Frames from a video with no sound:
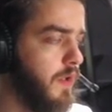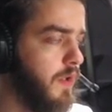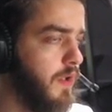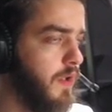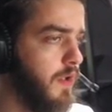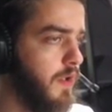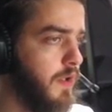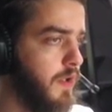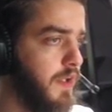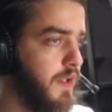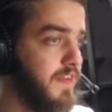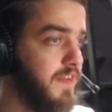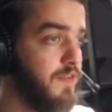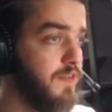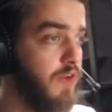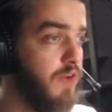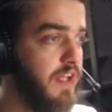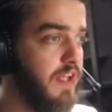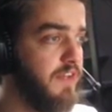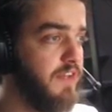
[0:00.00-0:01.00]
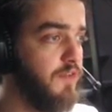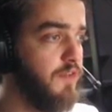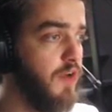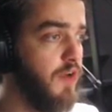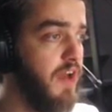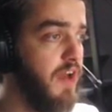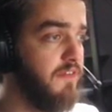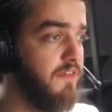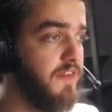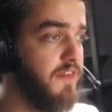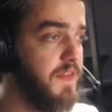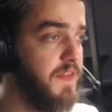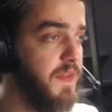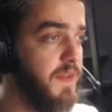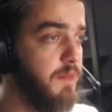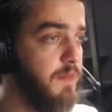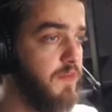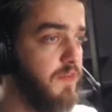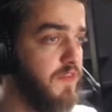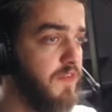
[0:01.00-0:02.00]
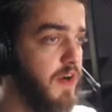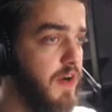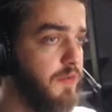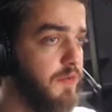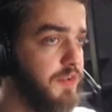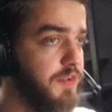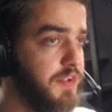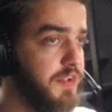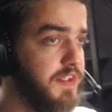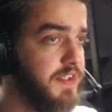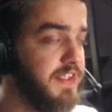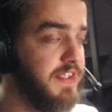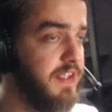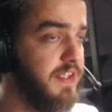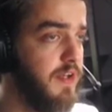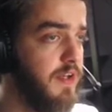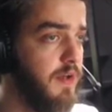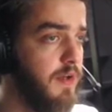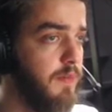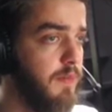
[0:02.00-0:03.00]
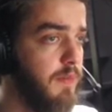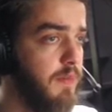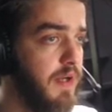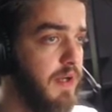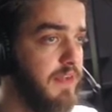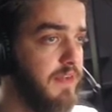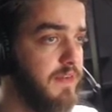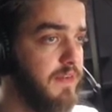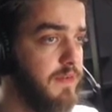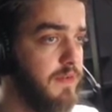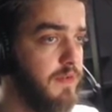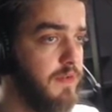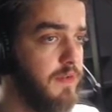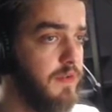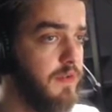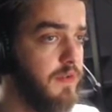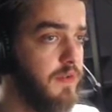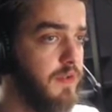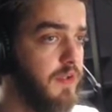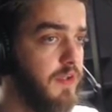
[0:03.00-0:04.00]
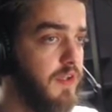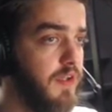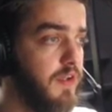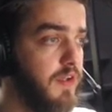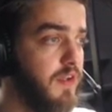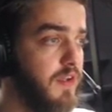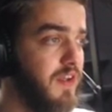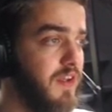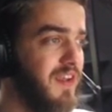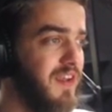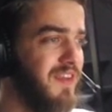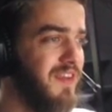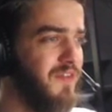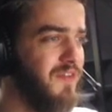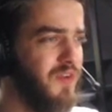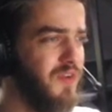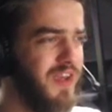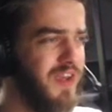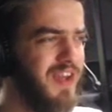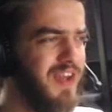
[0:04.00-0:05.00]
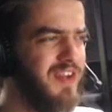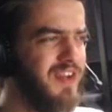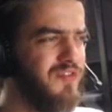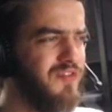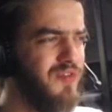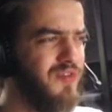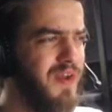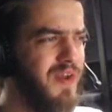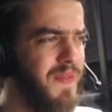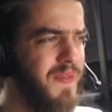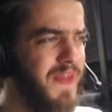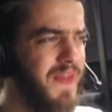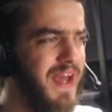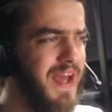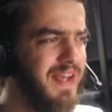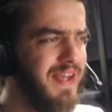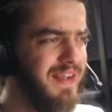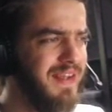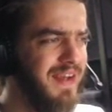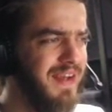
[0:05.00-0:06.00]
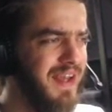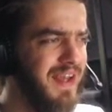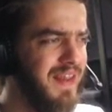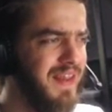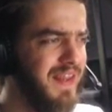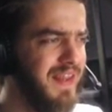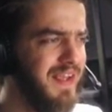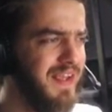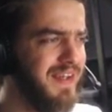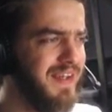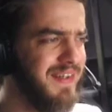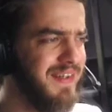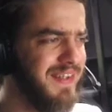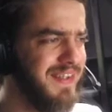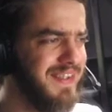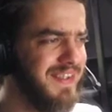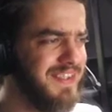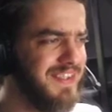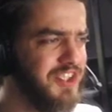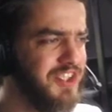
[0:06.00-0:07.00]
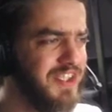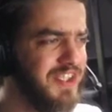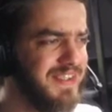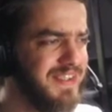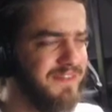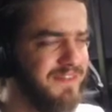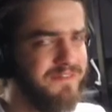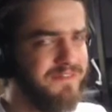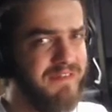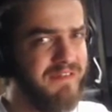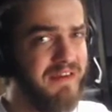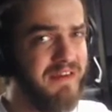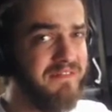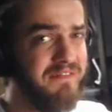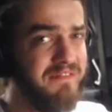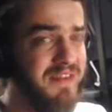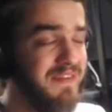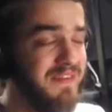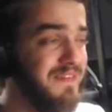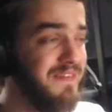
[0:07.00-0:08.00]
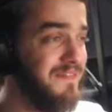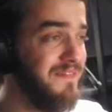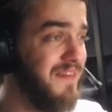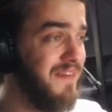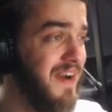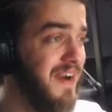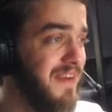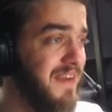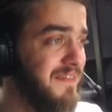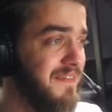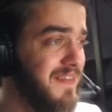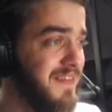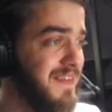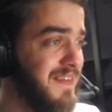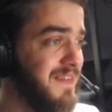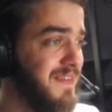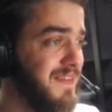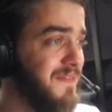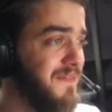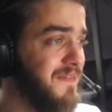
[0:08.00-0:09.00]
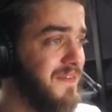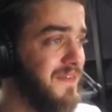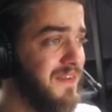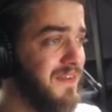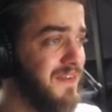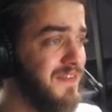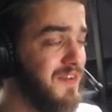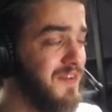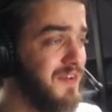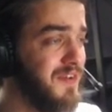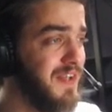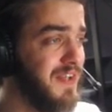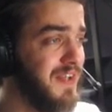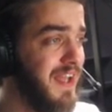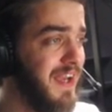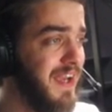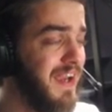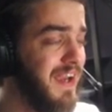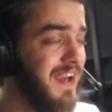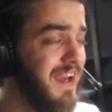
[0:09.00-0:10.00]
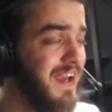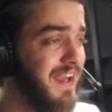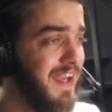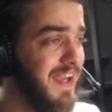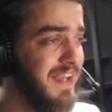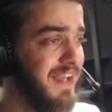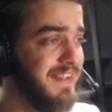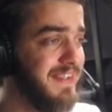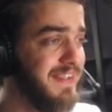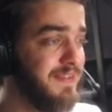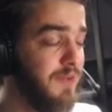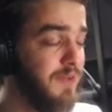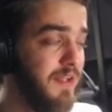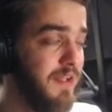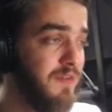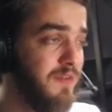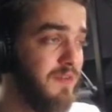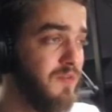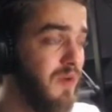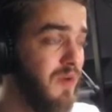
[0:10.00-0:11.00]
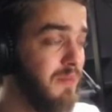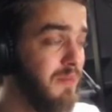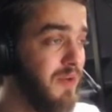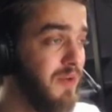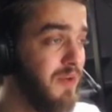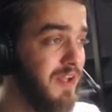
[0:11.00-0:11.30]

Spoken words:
It's great if you have the theme of counters, but if you cannot run that, I think it's just a 5.5 as it fills your deck. Yeah, it's great to upgrade your